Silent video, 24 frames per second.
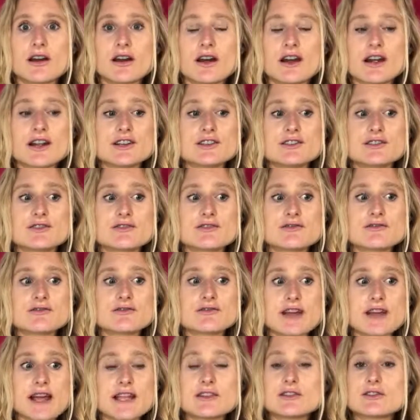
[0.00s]
are
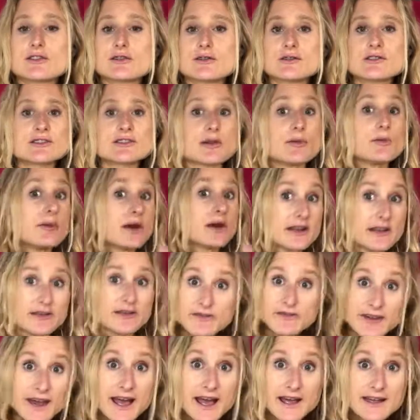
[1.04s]
trying to lose some body
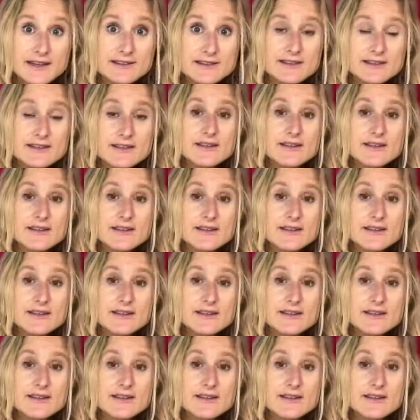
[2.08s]
fat